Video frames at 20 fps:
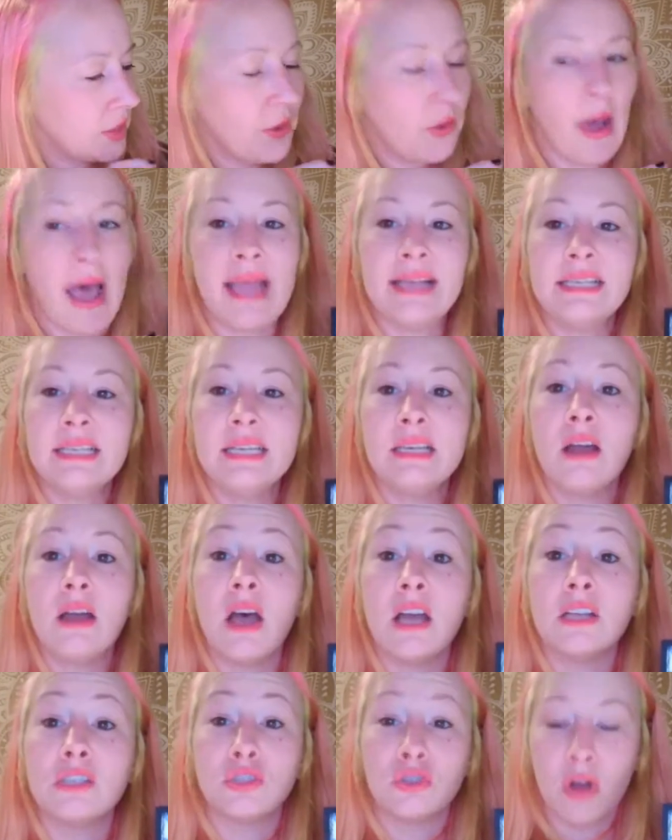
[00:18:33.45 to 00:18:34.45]
I did not
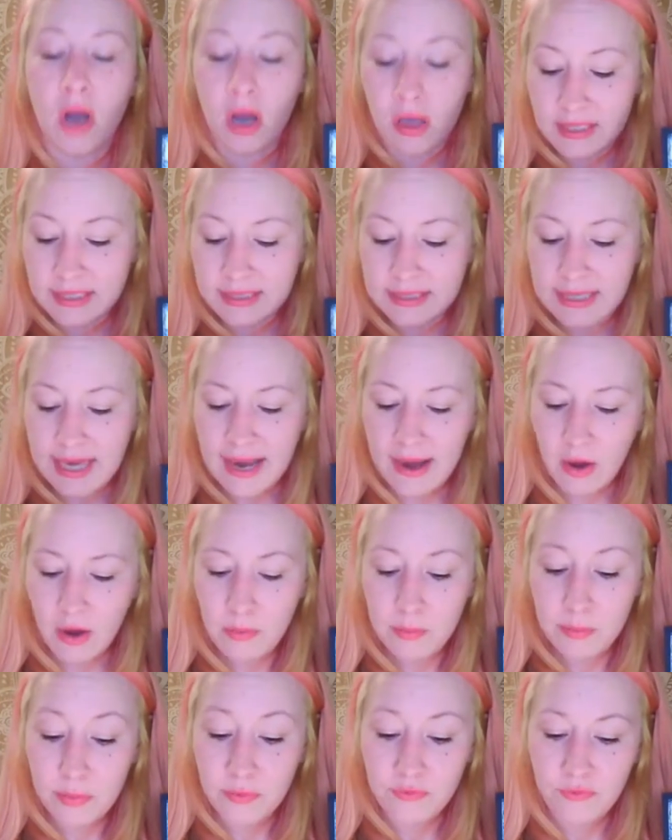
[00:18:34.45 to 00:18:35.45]
draw these out
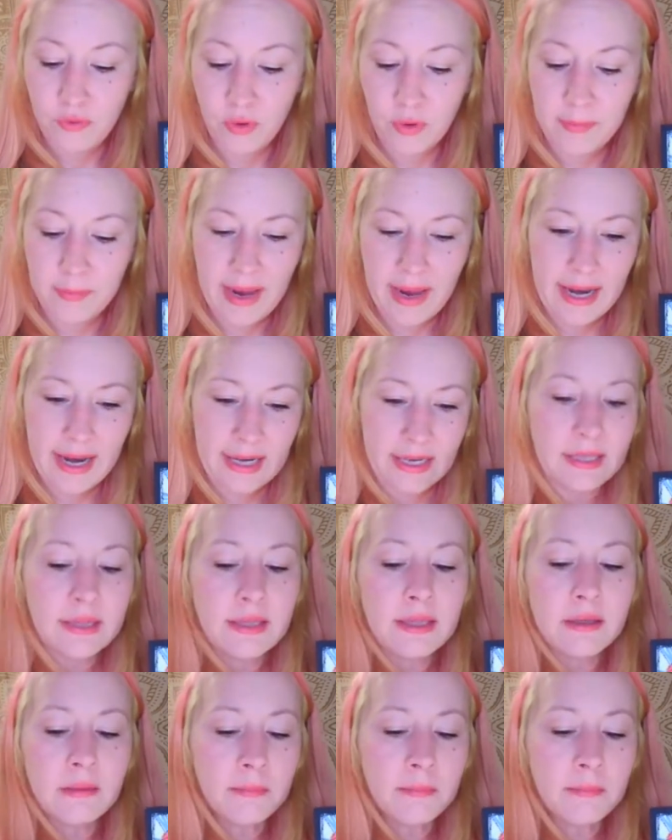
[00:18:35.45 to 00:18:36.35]
before painting them.